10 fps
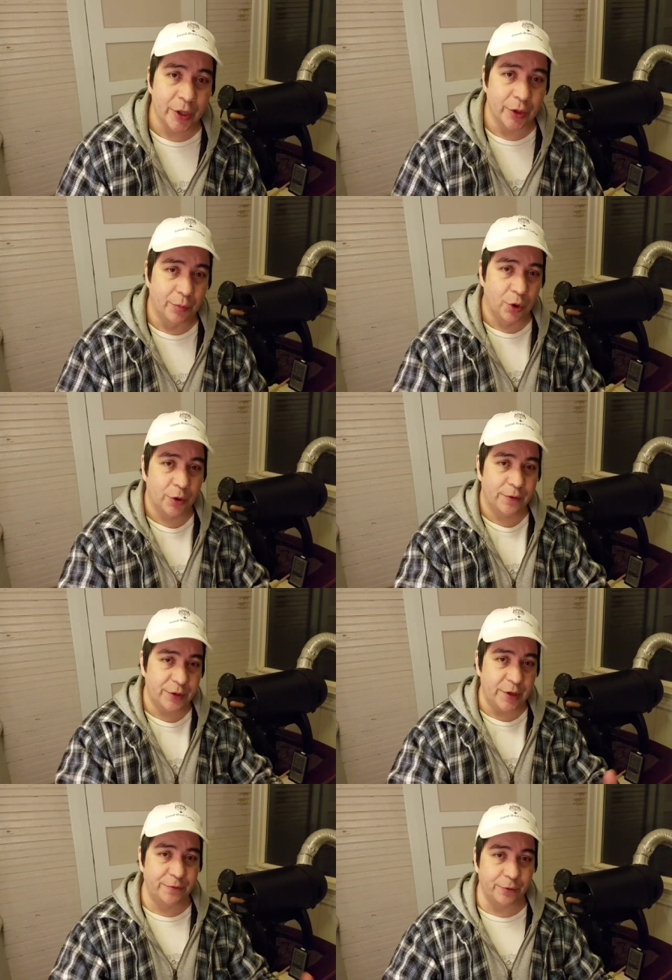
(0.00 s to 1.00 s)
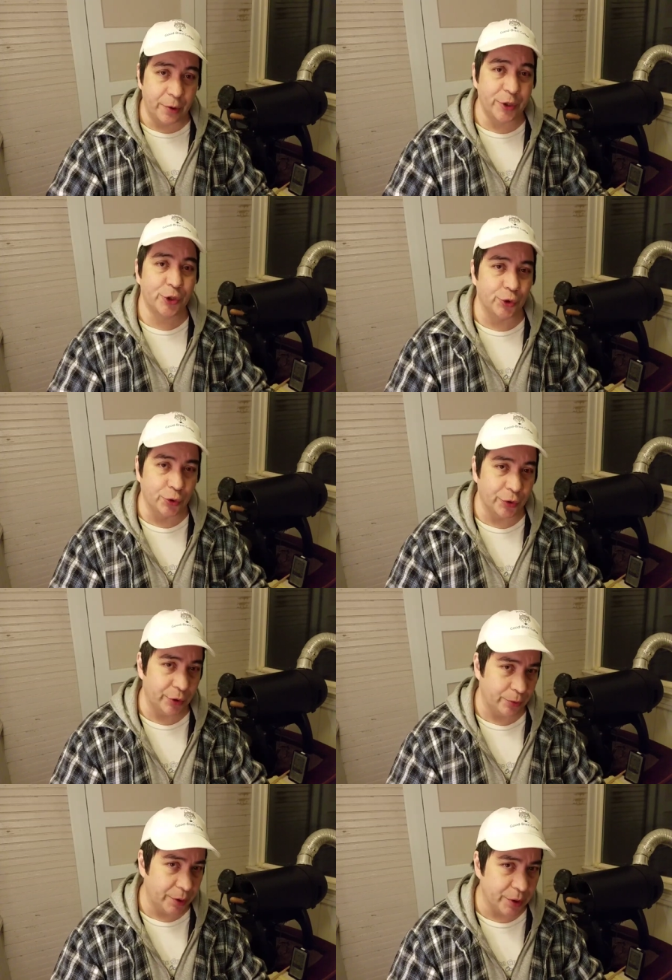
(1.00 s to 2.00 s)
the more of a differential
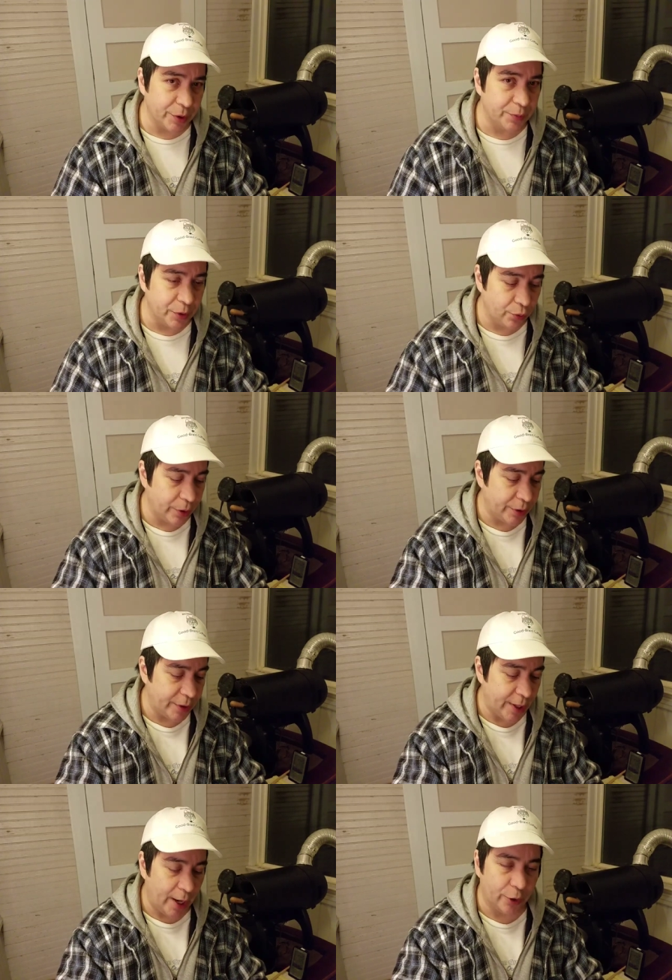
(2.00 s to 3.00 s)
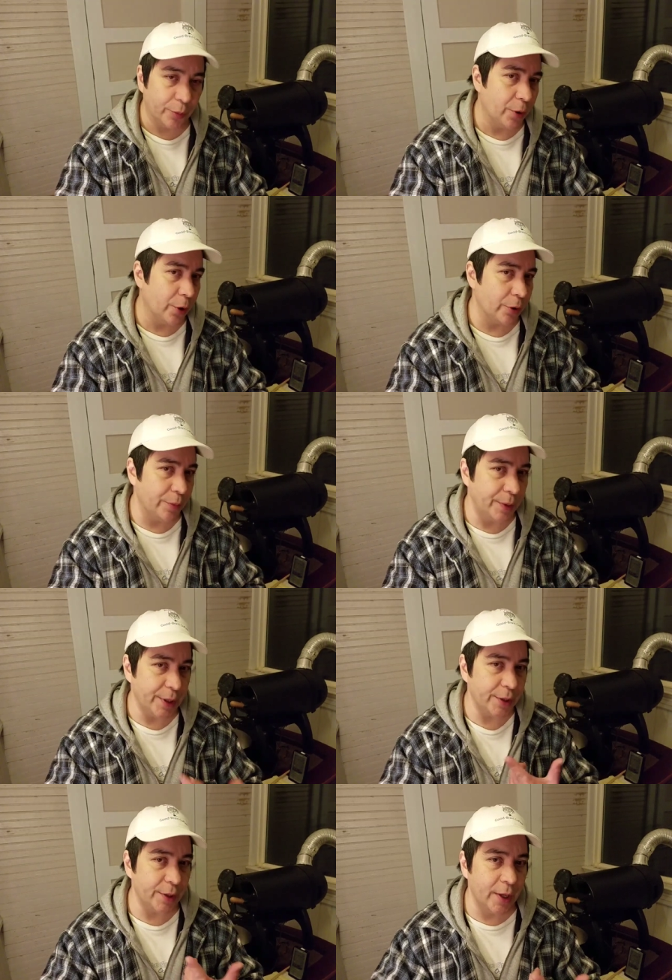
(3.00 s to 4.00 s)
there is between the outer part of the
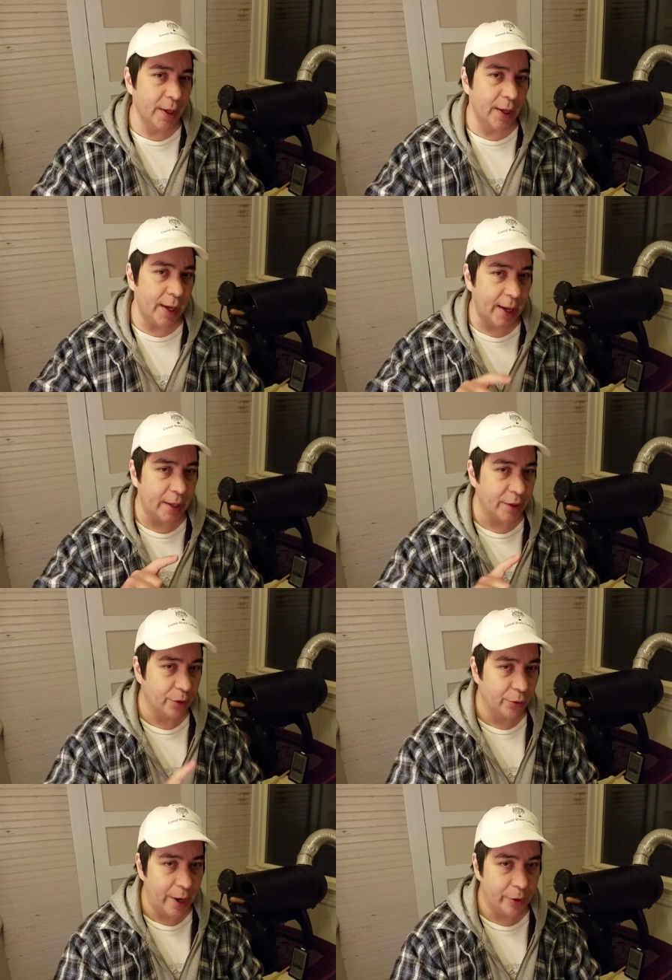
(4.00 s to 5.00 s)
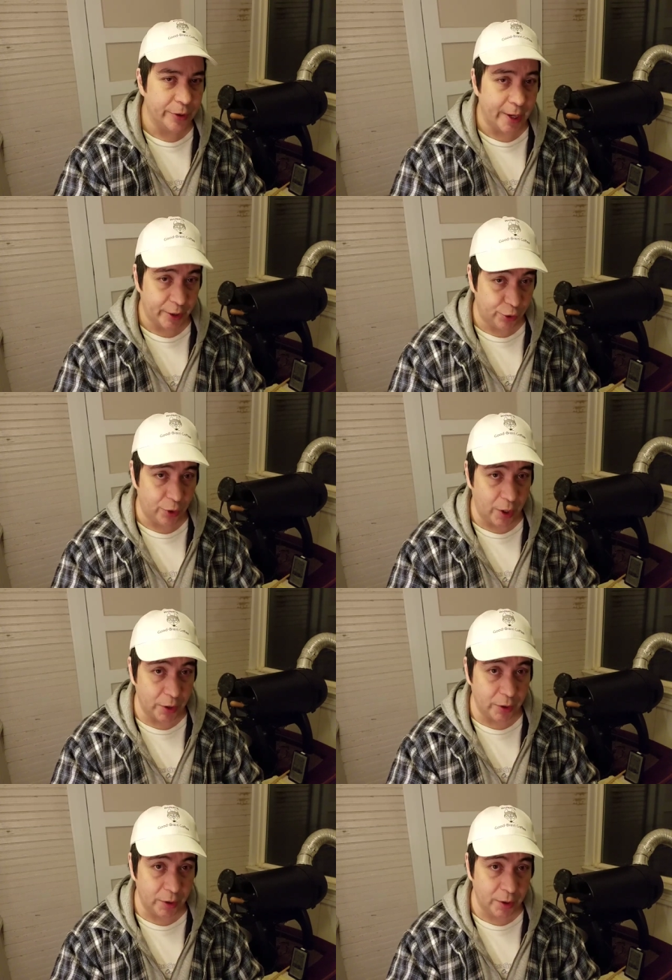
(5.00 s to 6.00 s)
bean and the ground
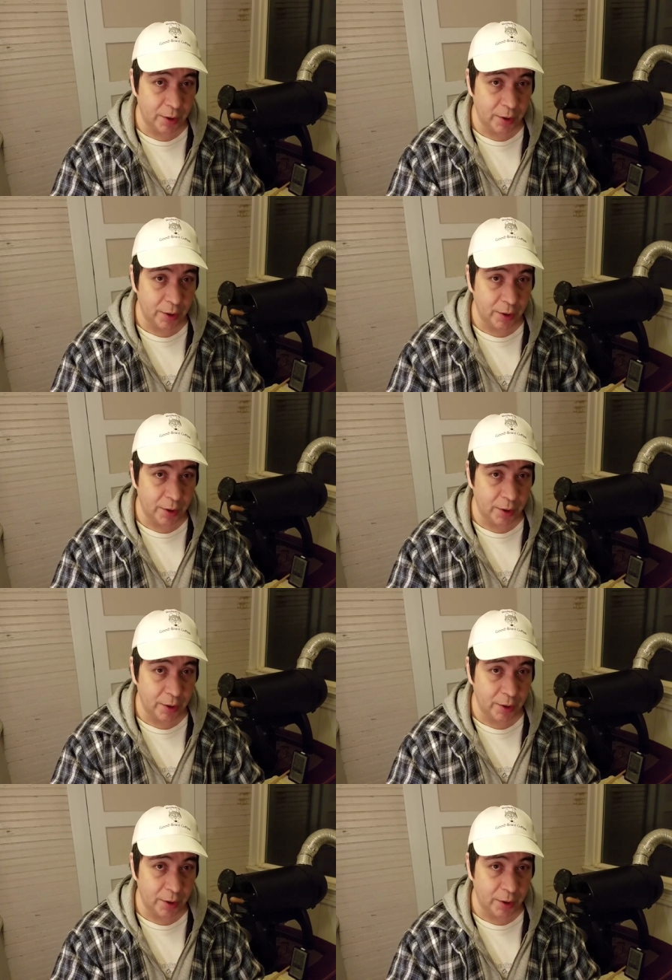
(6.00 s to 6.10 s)
Agtron.